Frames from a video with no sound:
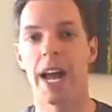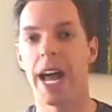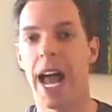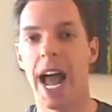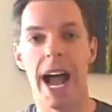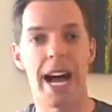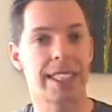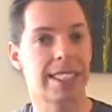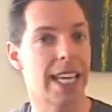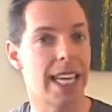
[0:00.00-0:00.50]

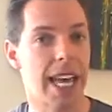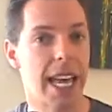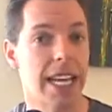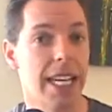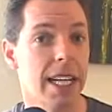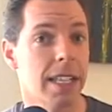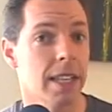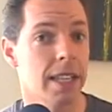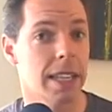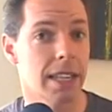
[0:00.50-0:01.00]
Ask
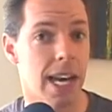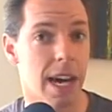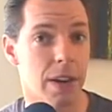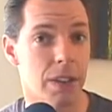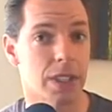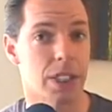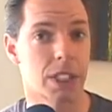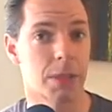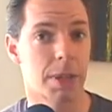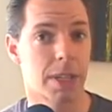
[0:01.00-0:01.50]
any of the
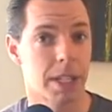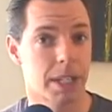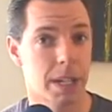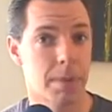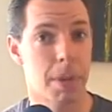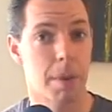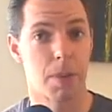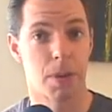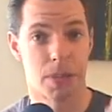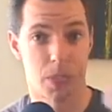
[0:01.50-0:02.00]
thousands of my club
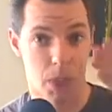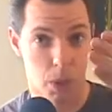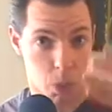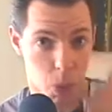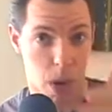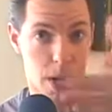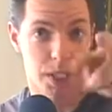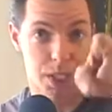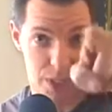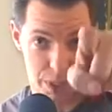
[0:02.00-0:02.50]
members that are
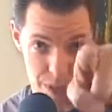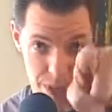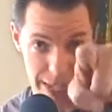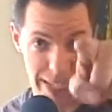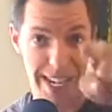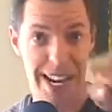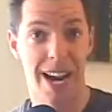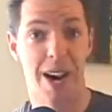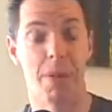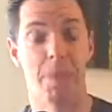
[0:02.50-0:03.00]
watching right
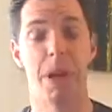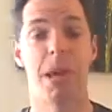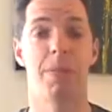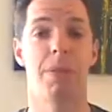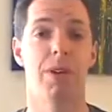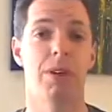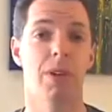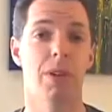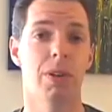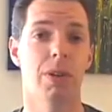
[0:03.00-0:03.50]
now, maybe
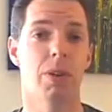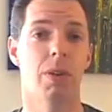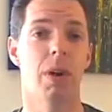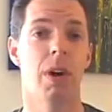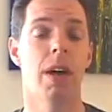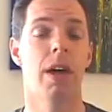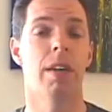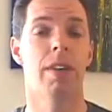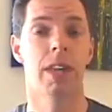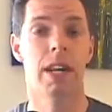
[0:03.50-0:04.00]
you,
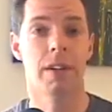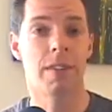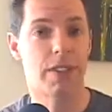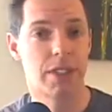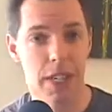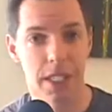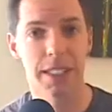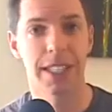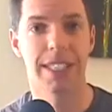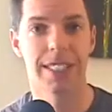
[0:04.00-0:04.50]
that have
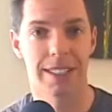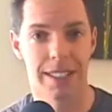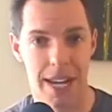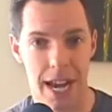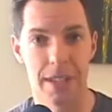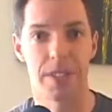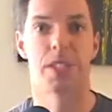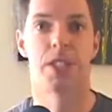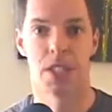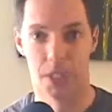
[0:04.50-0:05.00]
done these
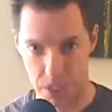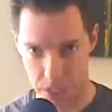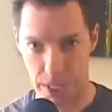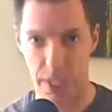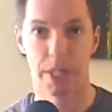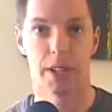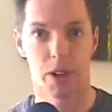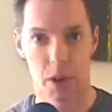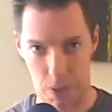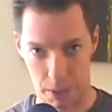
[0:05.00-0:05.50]
classes. You're sitting
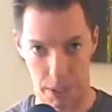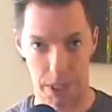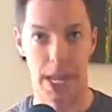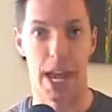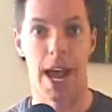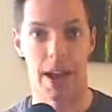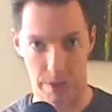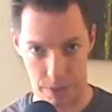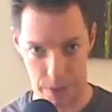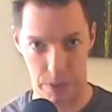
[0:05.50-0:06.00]
there going,
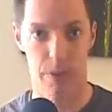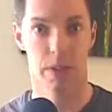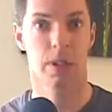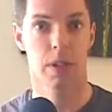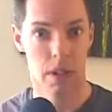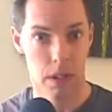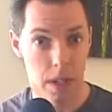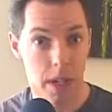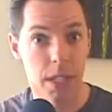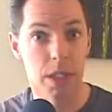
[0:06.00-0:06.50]
yes,
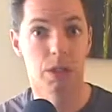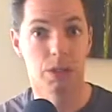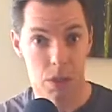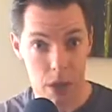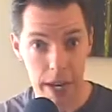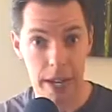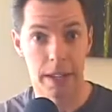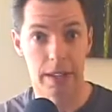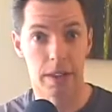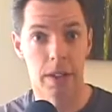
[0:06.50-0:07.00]
he's
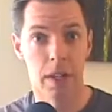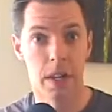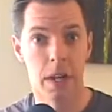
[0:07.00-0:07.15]
right.